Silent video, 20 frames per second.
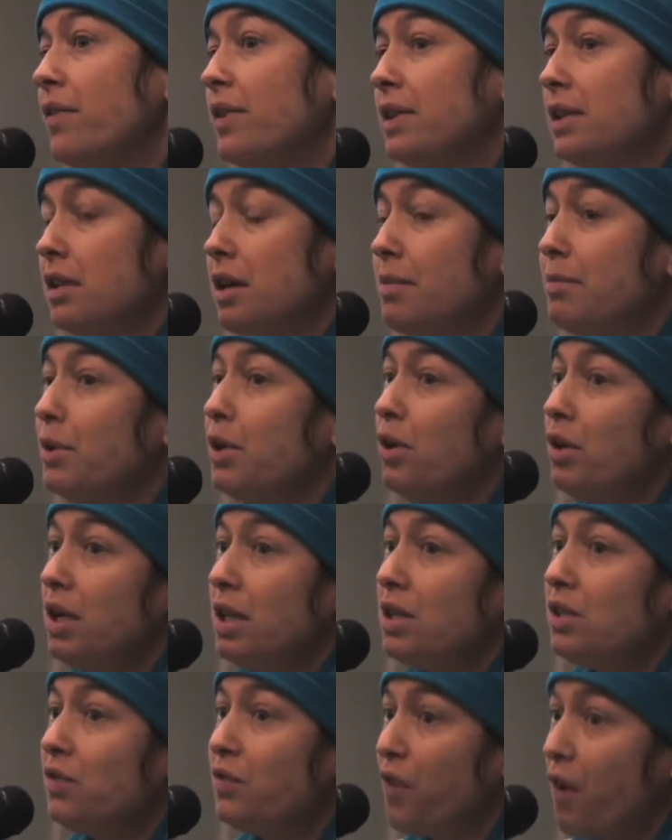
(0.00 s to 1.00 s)
his
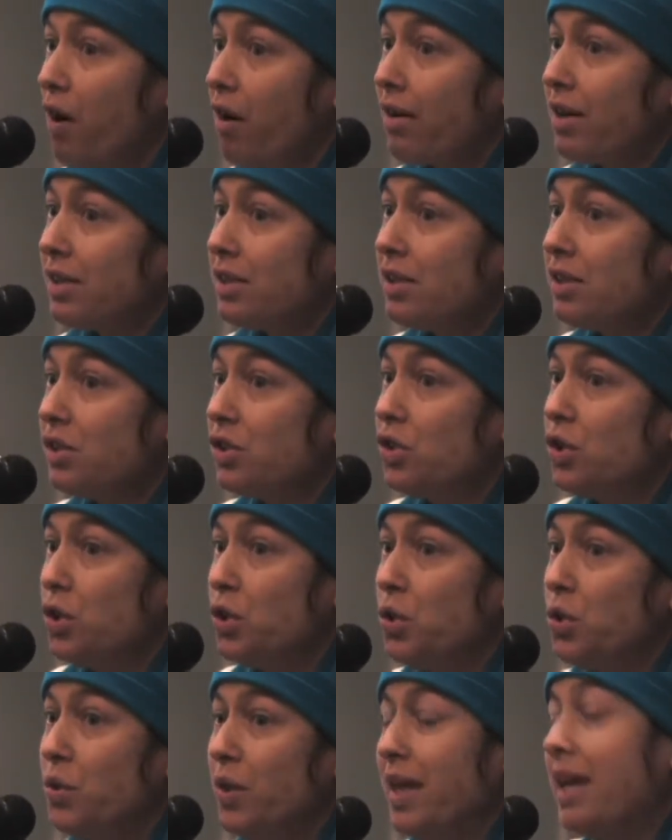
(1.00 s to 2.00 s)
community's forests
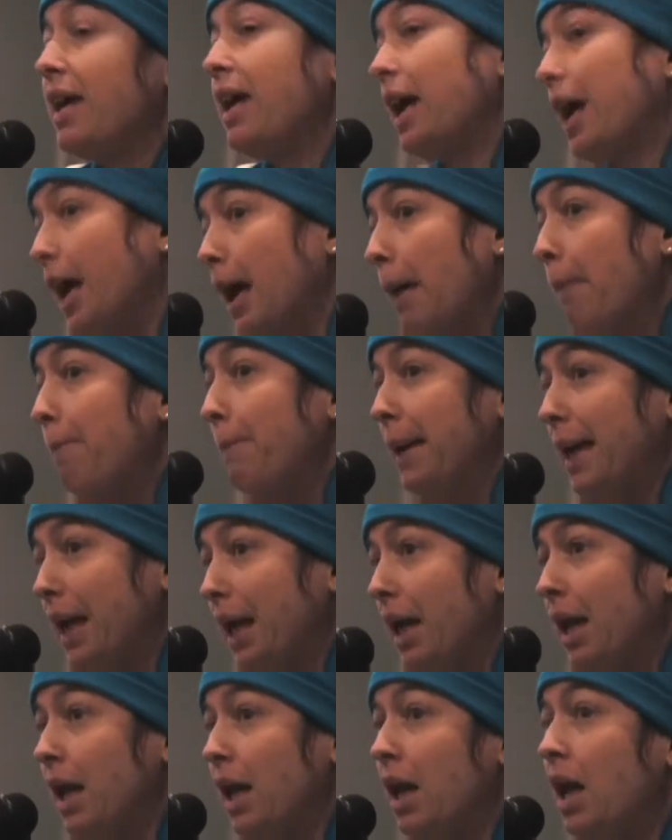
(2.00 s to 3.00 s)
to the
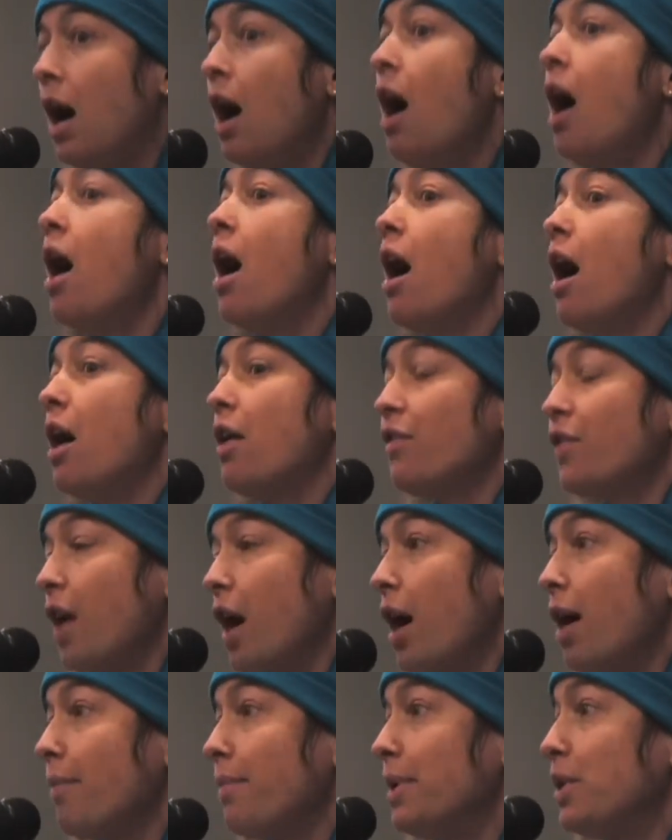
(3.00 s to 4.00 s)
kingpin of
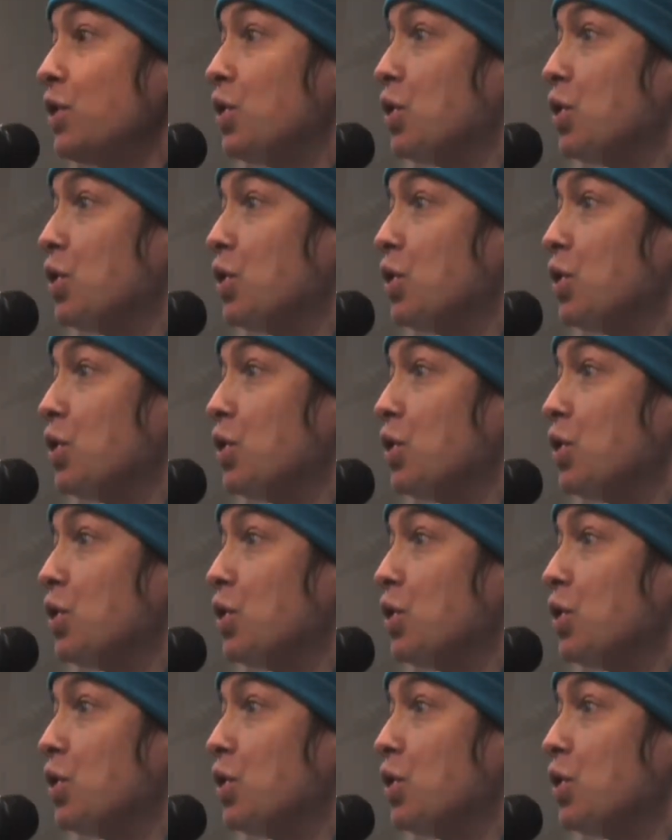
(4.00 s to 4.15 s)
carbon